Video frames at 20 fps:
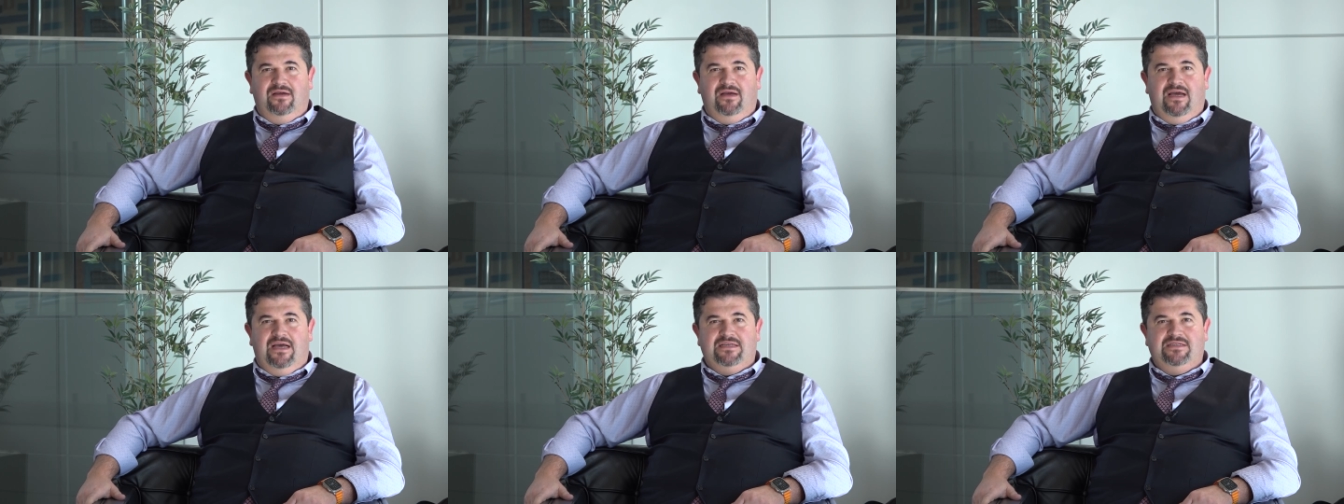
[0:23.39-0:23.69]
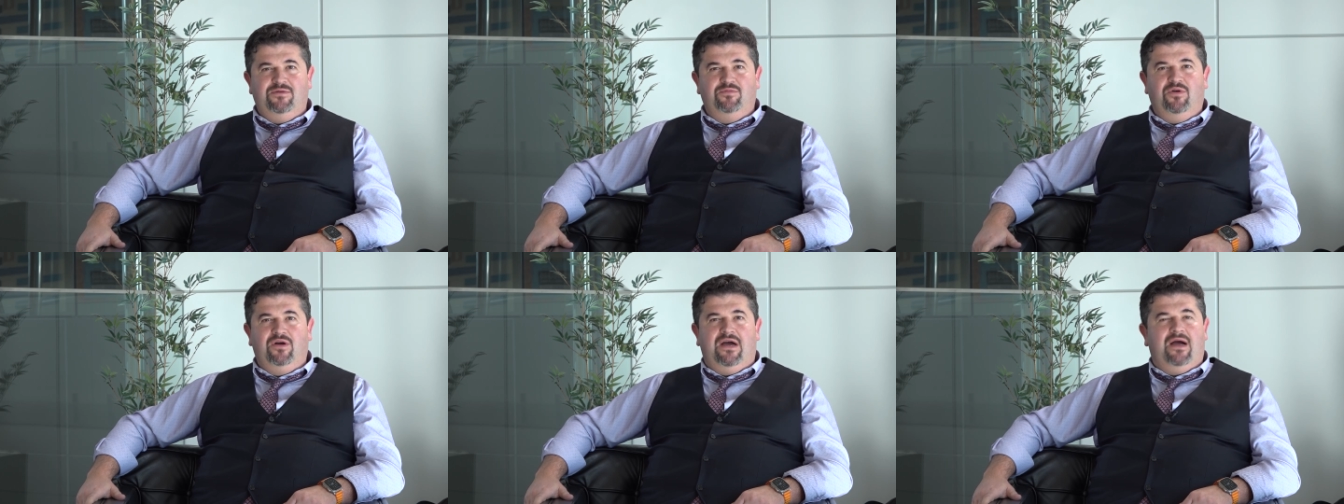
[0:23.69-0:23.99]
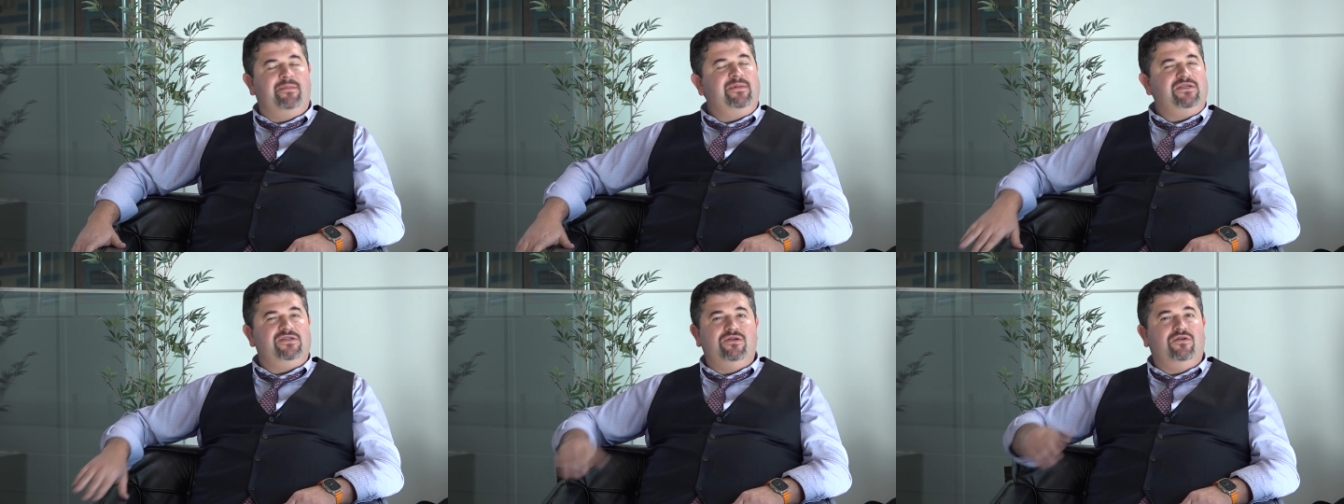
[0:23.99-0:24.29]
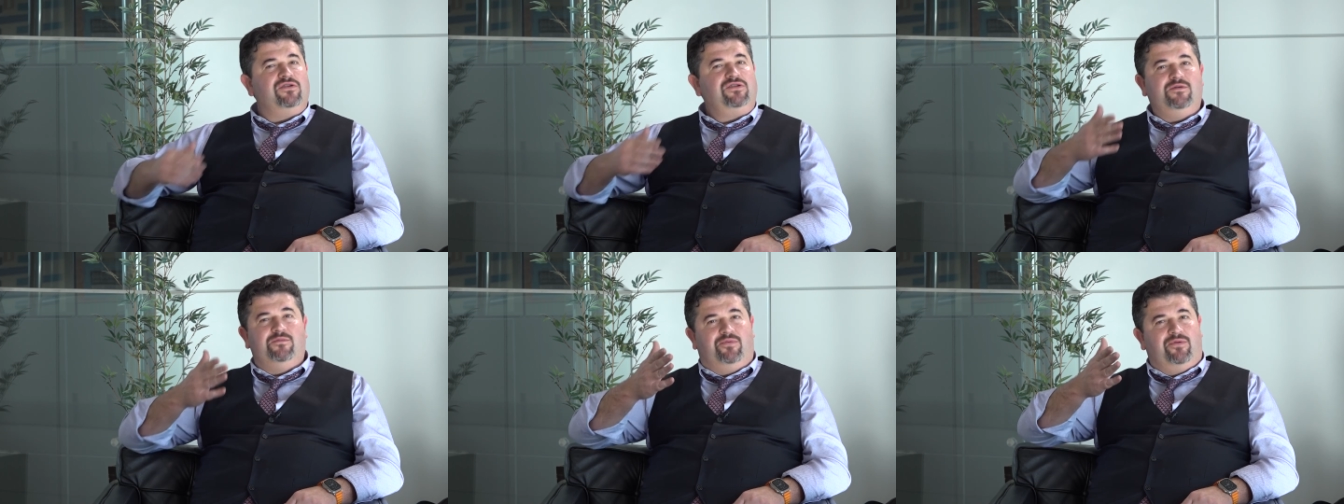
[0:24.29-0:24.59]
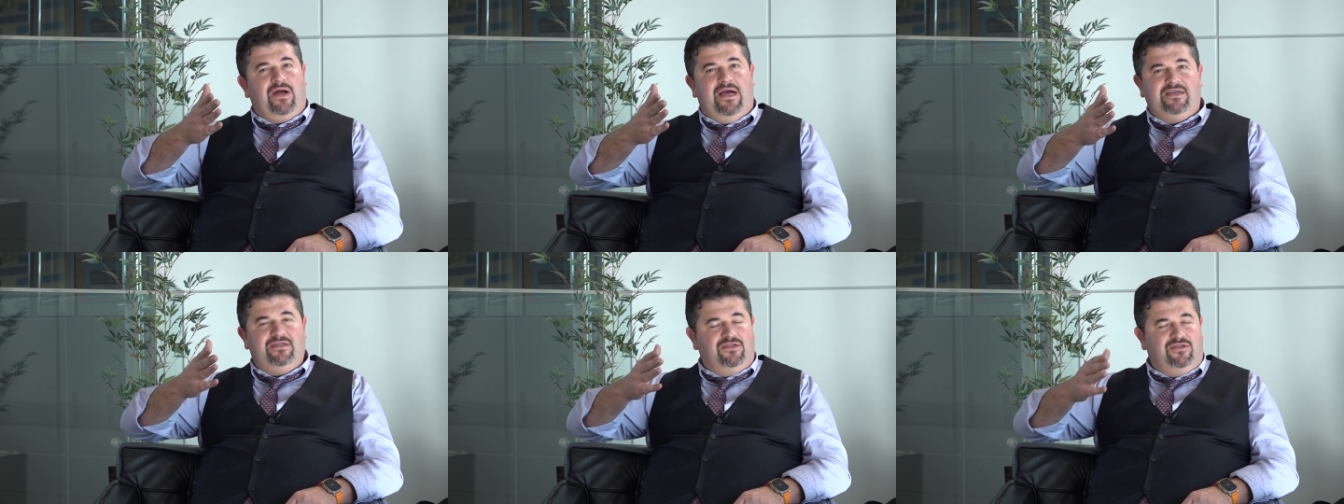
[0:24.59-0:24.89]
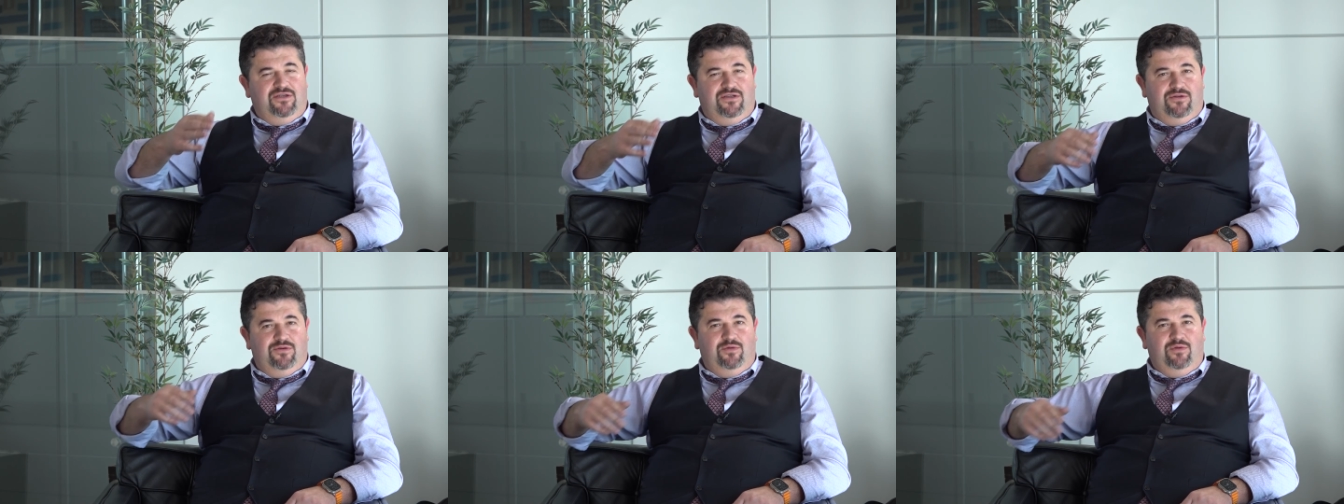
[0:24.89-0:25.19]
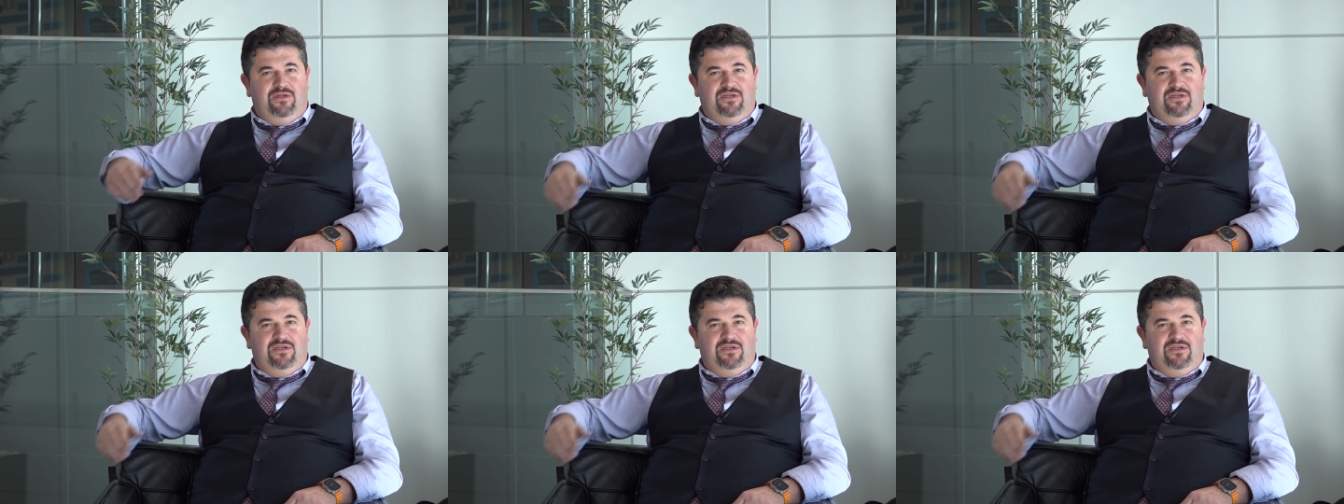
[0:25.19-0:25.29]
As it will come as no surprise to you,